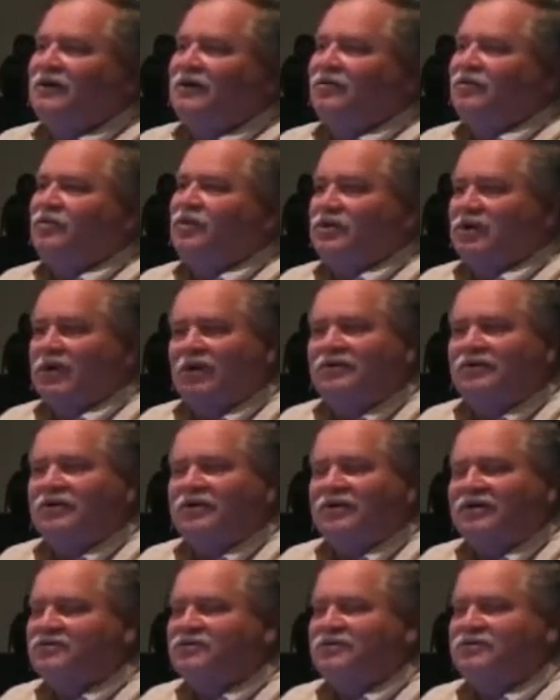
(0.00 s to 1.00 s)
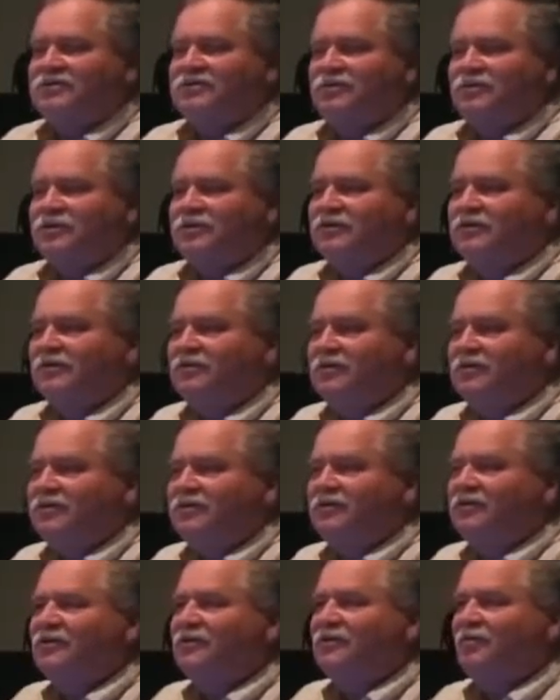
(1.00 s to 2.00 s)
But yet the gifts of the Spirit are
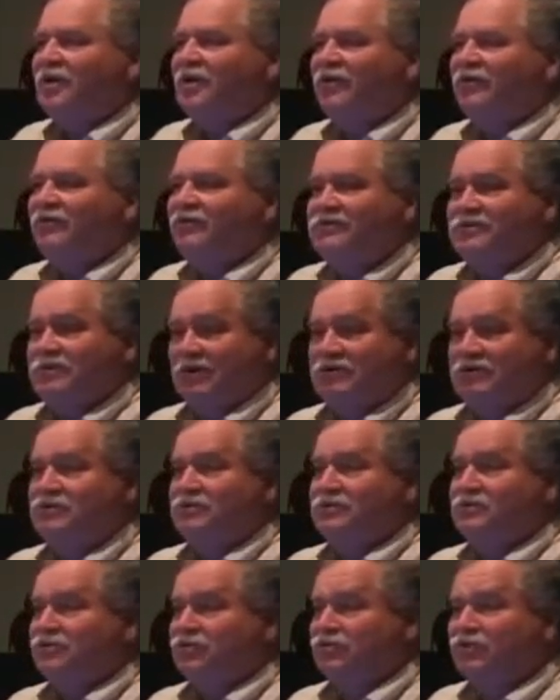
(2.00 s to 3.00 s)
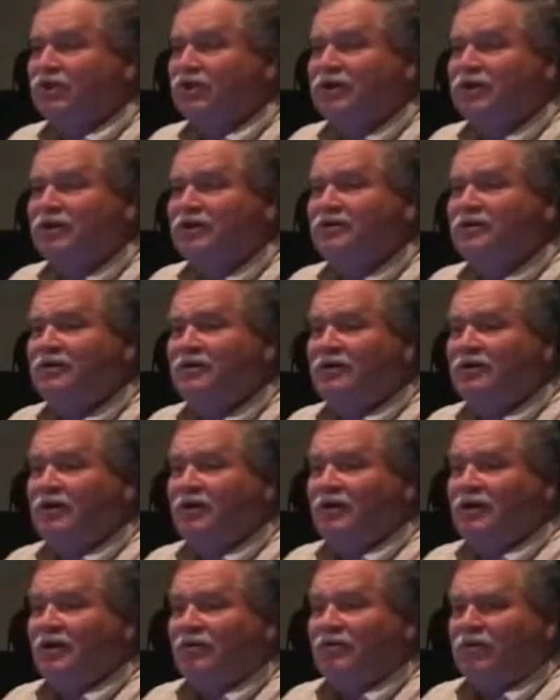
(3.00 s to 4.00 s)
real. The manifestations are needed.
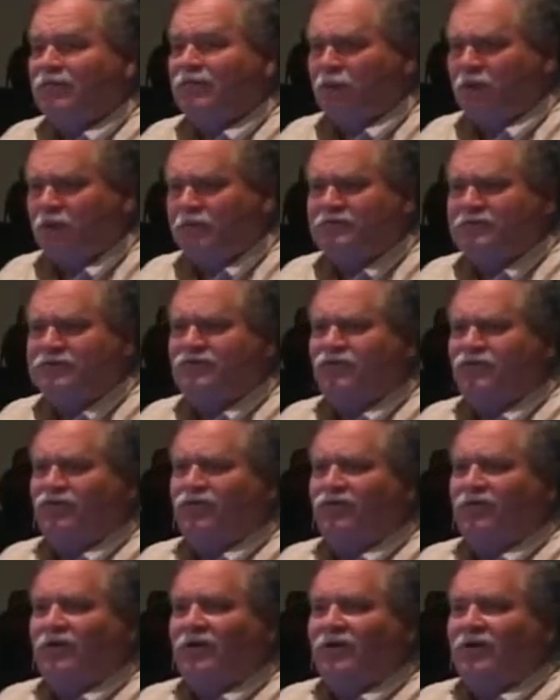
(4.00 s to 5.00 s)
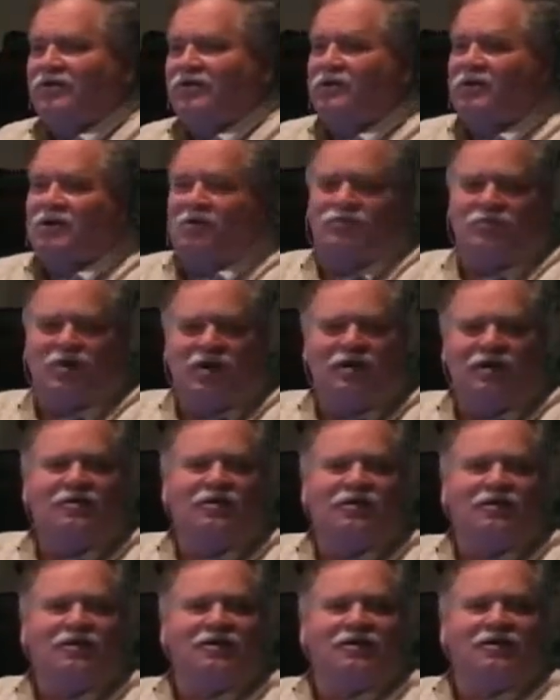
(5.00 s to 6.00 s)
They're purposeful. They're
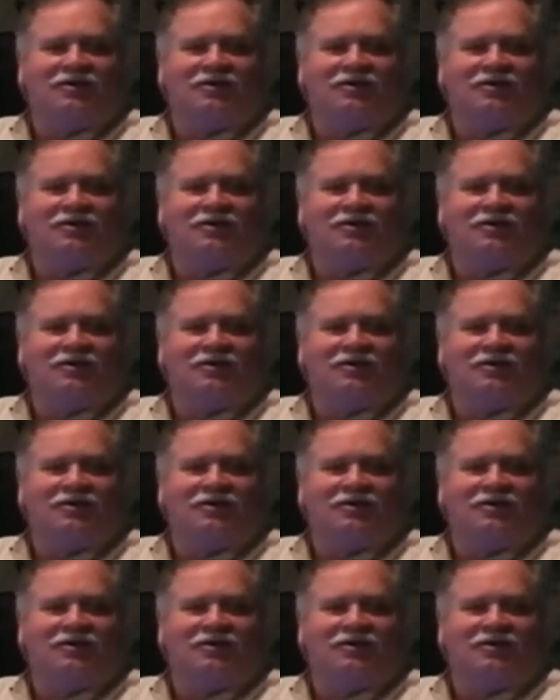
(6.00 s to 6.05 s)
commanded.